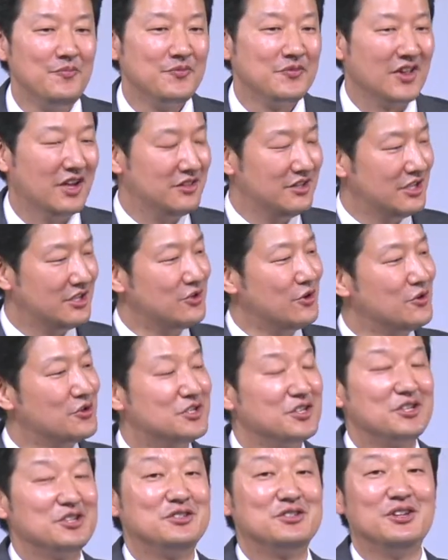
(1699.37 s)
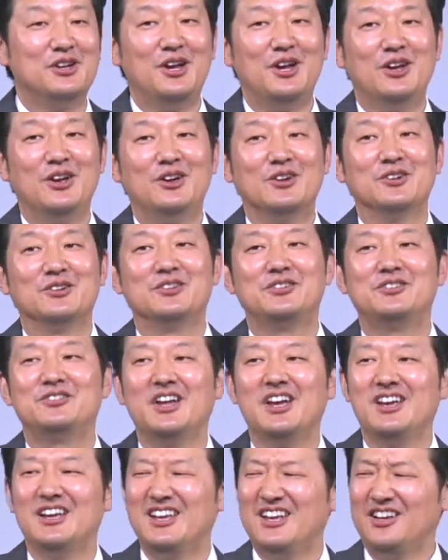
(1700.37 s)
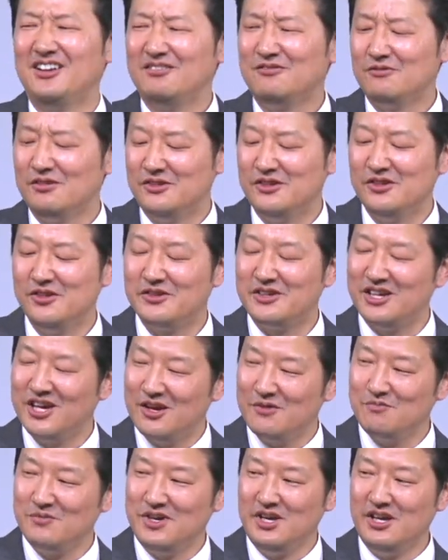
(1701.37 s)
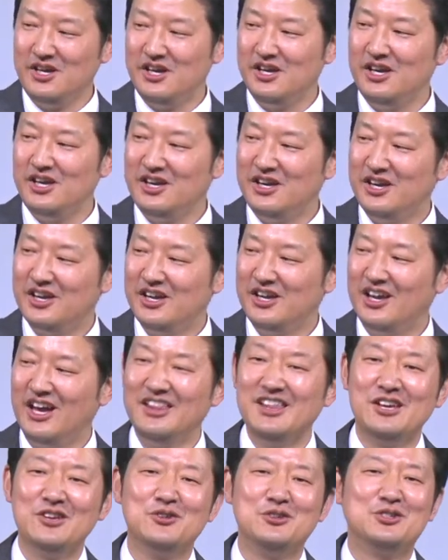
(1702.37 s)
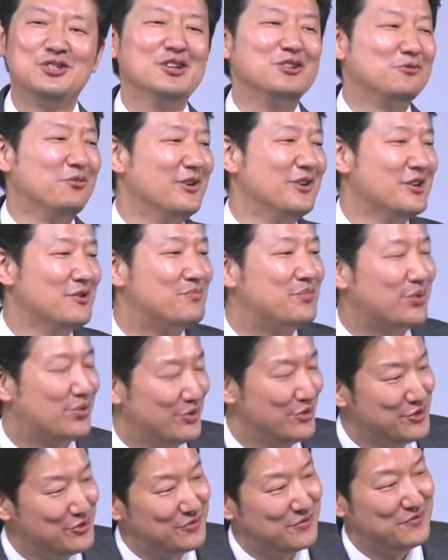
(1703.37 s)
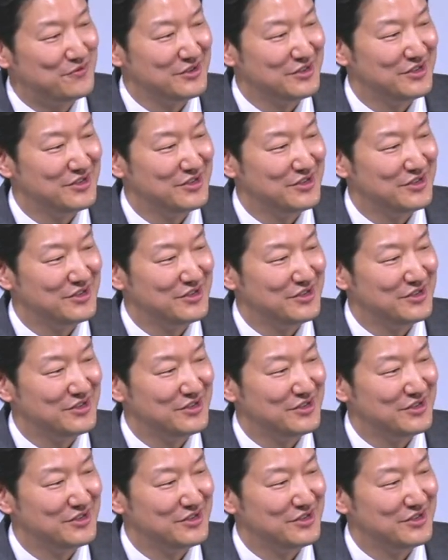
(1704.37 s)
And then you're just, you know, saying, look at me. And then you just want to prove.